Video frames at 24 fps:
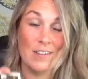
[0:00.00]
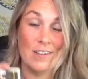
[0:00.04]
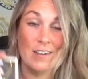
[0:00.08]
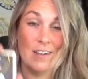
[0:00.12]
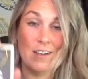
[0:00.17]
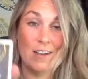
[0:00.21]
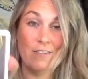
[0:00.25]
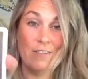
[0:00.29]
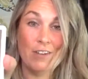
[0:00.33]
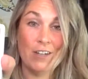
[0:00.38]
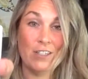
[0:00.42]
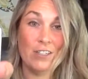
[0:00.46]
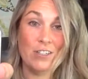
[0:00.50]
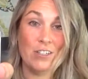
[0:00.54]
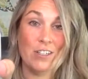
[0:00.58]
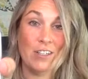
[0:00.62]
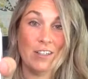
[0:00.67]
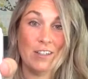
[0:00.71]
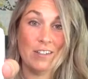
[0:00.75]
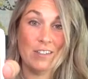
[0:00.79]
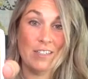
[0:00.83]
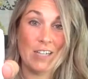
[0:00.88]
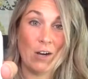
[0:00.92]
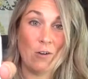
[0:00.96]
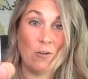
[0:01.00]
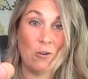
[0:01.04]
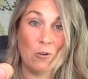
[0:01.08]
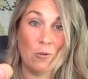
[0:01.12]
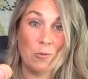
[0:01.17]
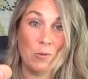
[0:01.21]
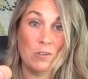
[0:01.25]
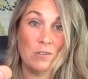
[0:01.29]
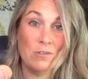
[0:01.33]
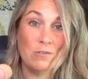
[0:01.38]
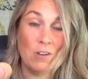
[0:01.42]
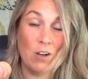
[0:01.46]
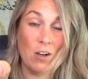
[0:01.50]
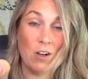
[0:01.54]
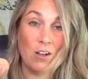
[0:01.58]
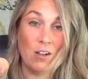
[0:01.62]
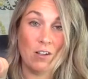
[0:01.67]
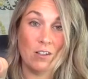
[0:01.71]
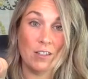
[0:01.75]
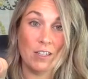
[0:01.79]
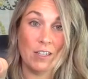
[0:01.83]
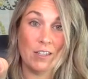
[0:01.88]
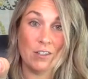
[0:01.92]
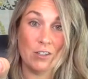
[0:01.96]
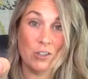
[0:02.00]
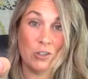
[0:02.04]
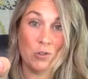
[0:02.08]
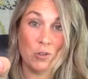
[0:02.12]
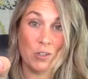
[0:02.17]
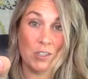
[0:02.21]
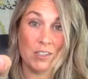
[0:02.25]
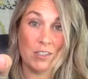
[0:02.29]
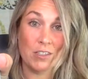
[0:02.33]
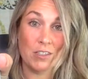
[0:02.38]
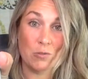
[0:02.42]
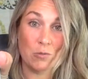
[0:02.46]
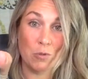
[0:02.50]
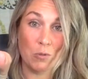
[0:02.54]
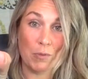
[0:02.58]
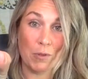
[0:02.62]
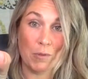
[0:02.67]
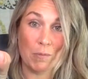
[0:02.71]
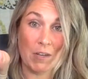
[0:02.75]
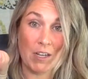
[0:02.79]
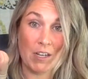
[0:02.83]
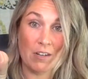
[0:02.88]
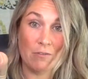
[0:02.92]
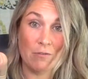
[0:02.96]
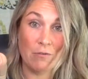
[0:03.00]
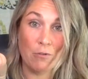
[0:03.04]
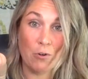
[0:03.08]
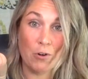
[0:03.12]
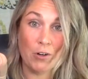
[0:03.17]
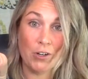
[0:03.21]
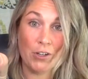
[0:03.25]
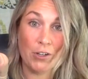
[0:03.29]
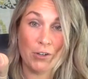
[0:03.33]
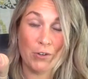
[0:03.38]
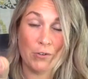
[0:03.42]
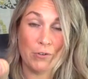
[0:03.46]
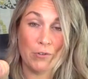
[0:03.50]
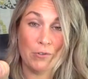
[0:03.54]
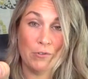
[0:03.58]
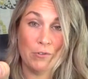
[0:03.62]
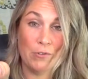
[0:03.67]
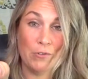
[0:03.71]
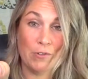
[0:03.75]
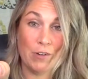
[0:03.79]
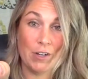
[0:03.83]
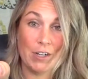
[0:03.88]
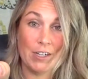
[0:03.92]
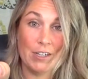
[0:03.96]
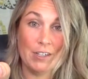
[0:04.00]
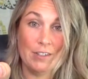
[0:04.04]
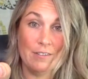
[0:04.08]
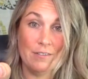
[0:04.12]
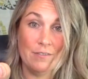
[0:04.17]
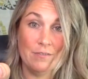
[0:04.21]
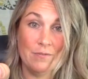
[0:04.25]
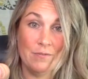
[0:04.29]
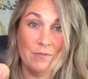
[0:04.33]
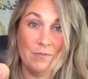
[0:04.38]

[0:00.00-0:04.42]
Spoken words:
eventually the tower will fall and the choices will be made for you, right?